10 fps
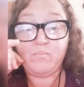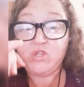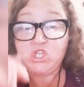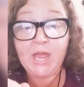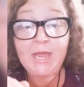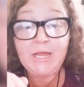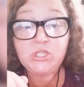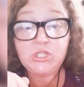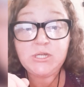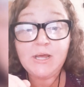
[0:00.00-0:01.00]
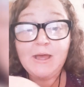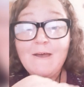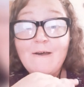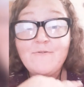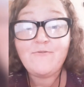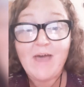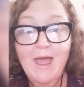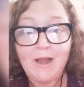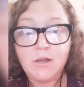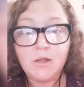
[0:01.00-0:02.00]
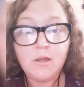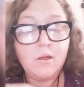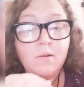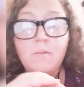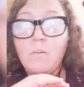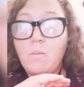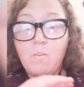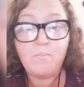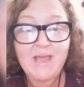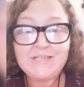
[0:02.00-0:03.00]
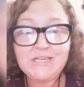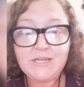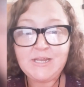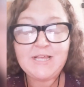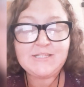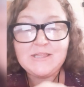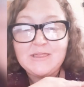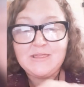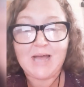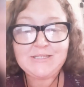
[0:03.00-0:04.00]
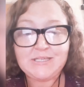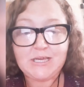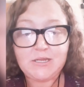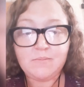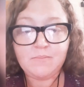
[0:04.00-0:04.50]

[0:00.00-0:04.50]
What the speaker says: Changed, fed. Basic needs, that's it.